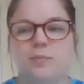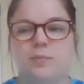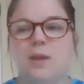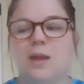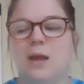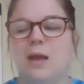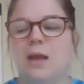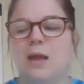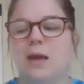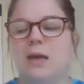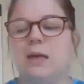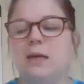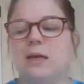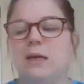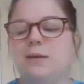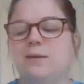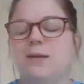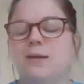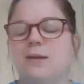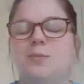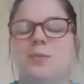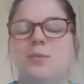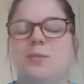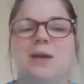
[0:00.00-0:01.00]
And it needs
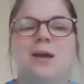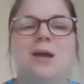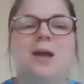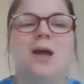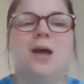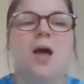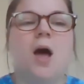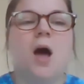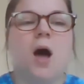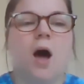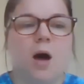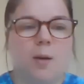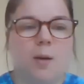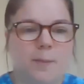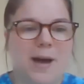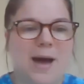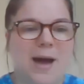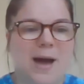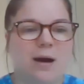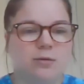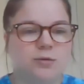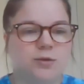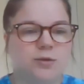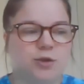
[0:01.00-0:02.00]
to be
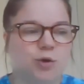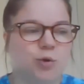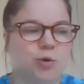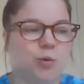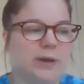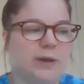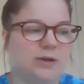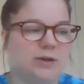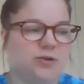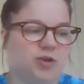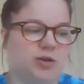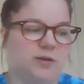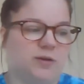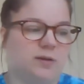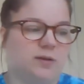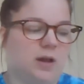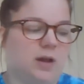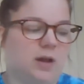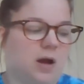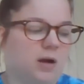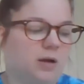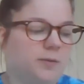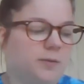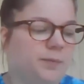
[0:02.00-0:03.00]
about 2 inches
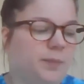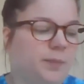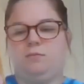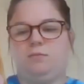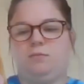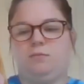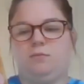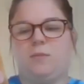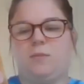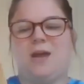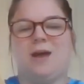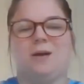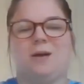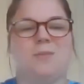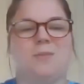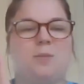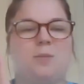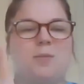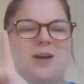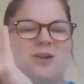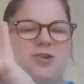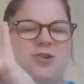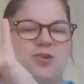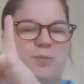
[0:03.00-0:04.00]
long. Yeah,
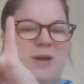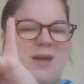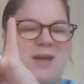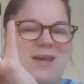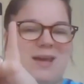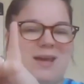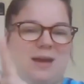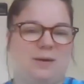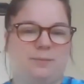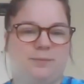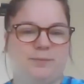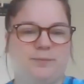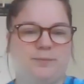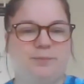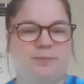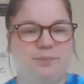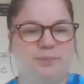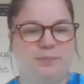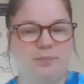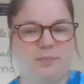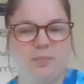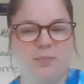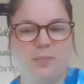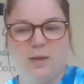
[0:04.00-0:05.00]
about your pinky.
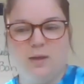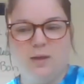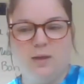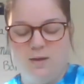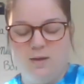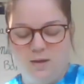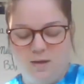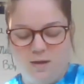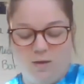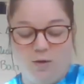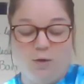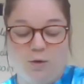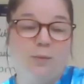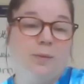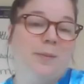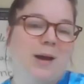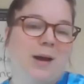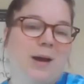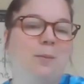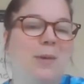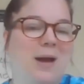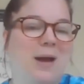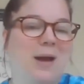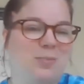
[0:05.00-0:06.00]
Or
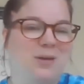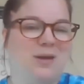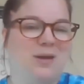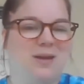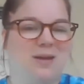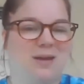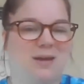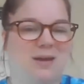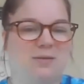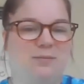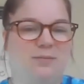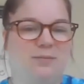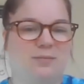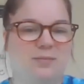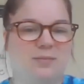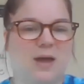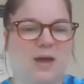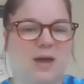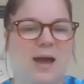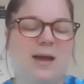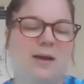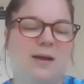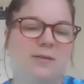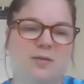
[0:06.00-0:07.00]
about my pinky.
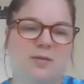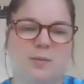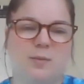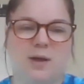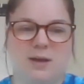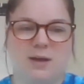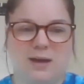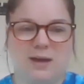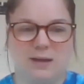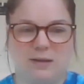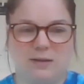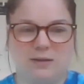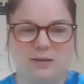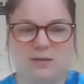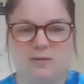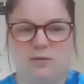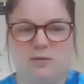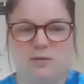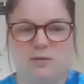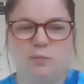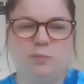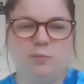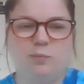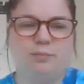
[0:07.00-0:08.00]
I have small hands.
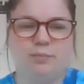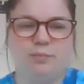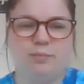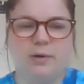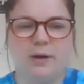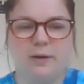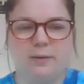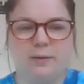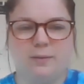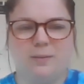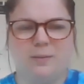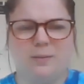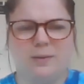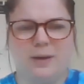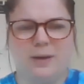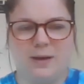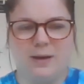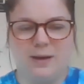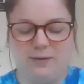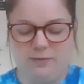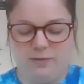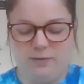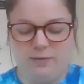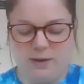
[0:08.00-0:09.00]
You probably
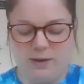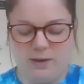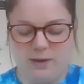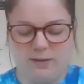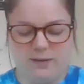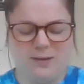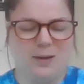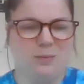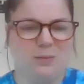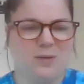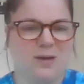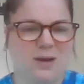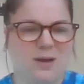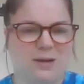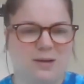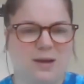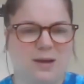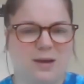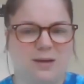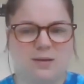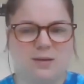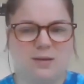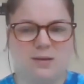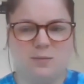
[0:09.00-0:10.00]
have about the same size
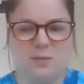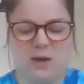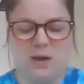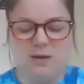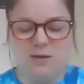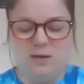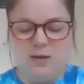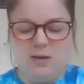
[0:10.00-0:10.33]
hands as me.